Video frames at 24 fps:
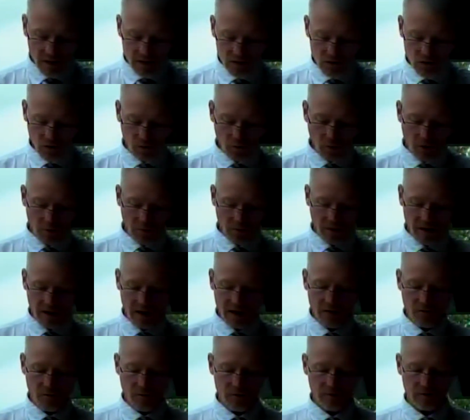So what we
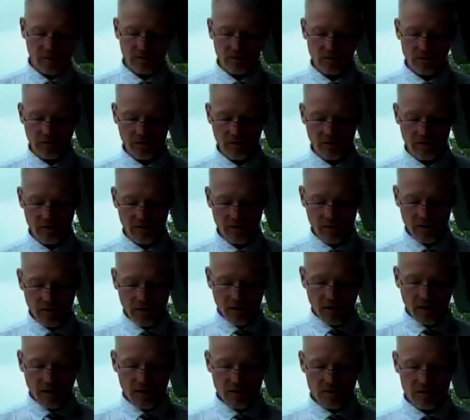have with us here
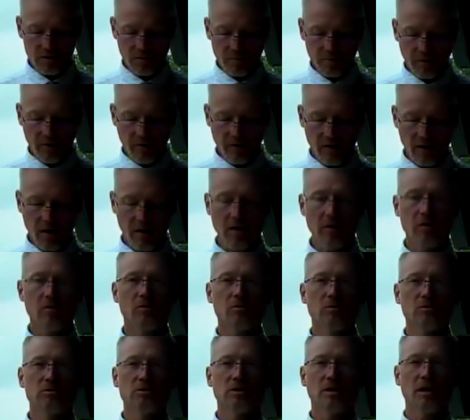is a
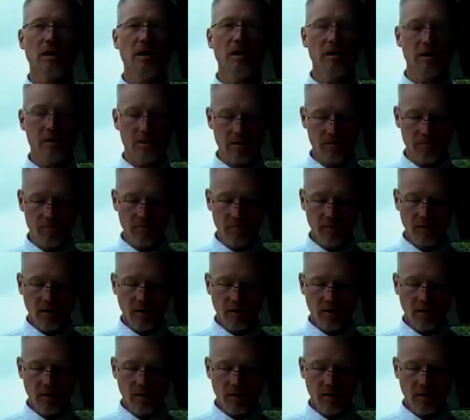periodical cicada,